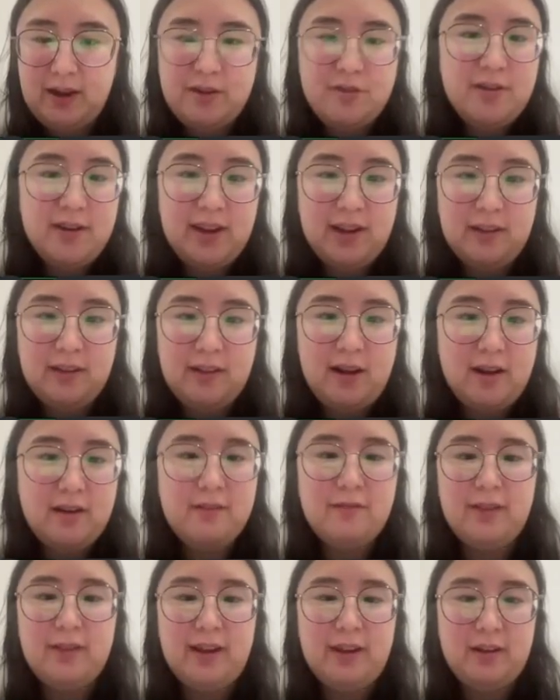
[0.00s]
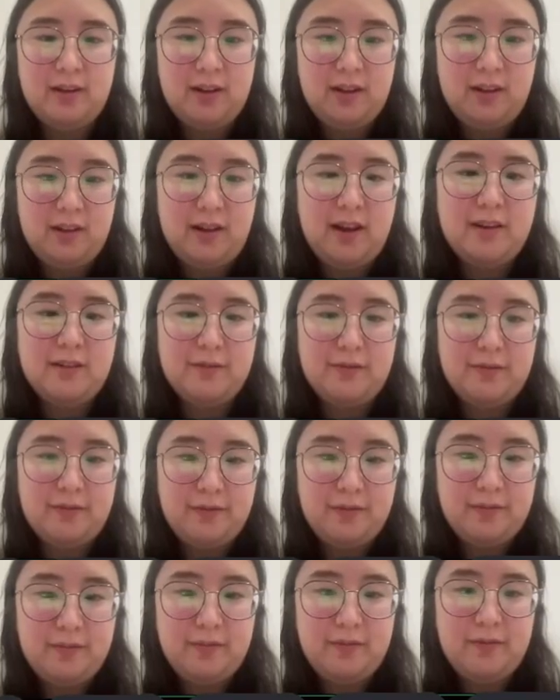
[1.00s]
yeah, you can get a lot
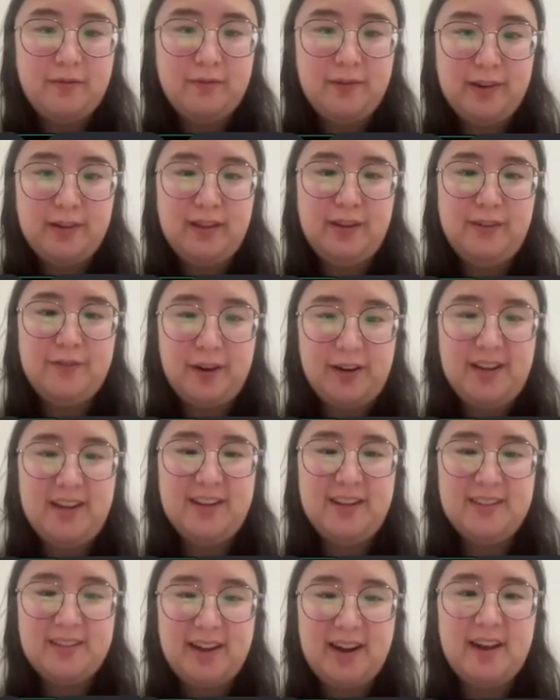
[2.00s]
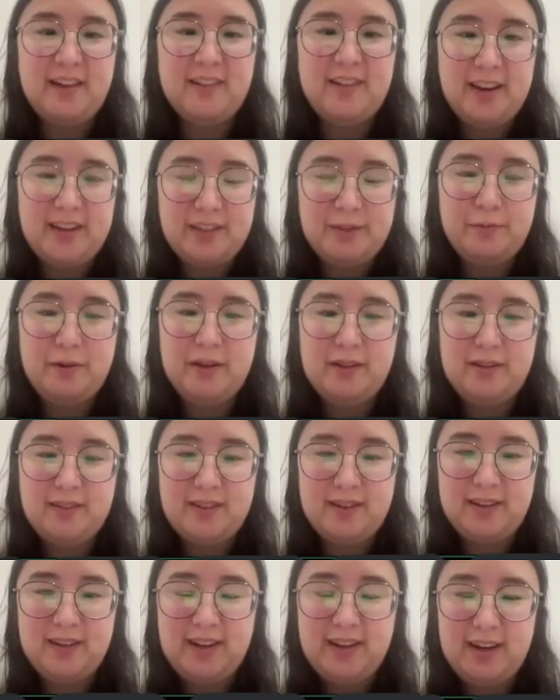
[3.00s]
of really funky stylized
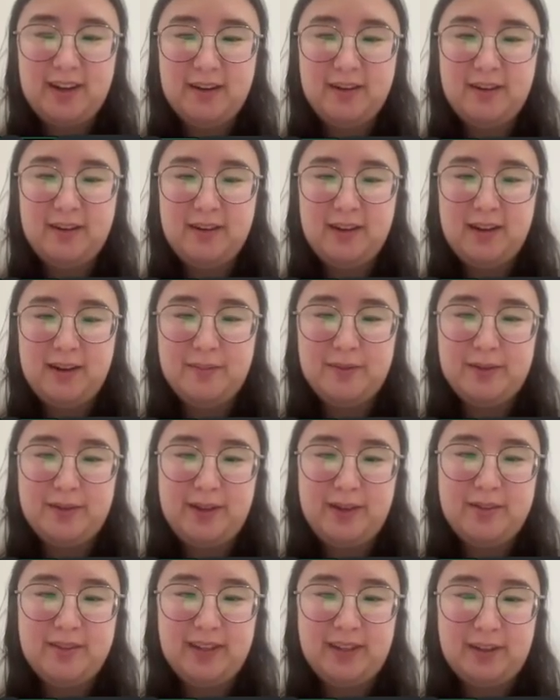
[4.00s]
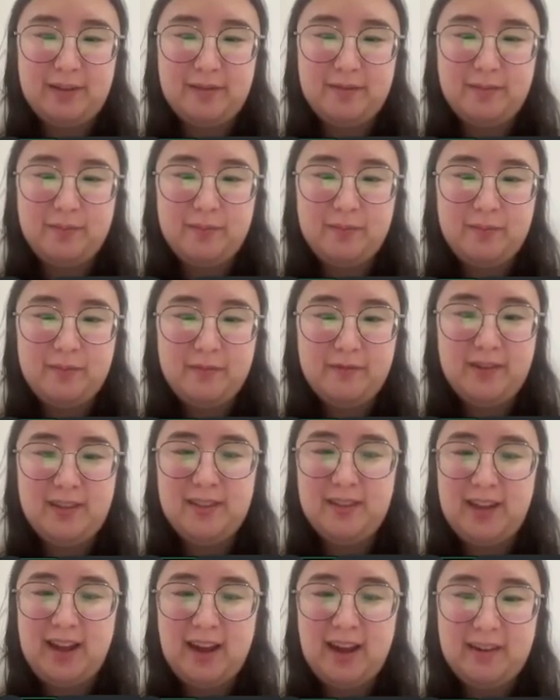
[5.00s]
ones on here. So here's like a
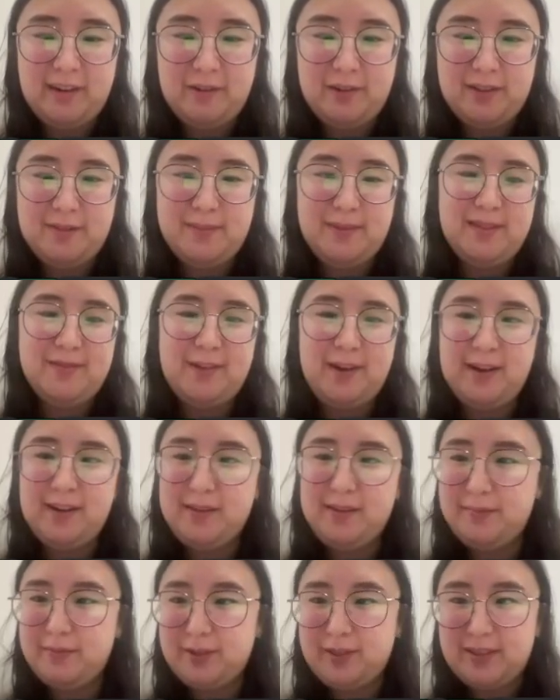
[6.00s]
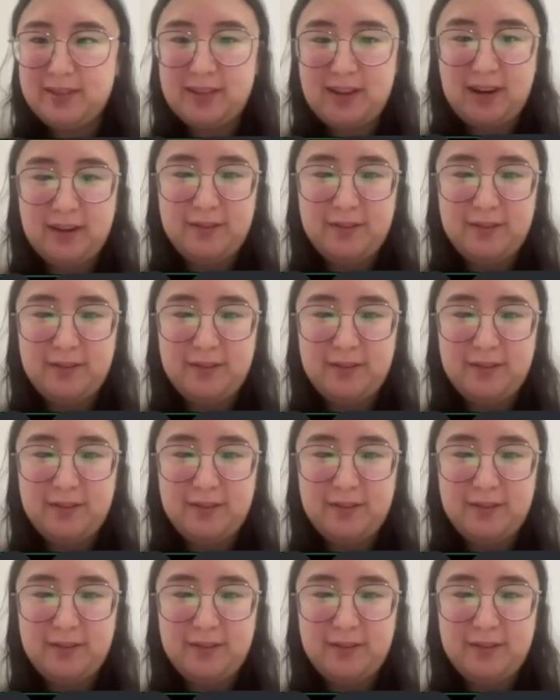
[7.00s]
recently added Christmas font, which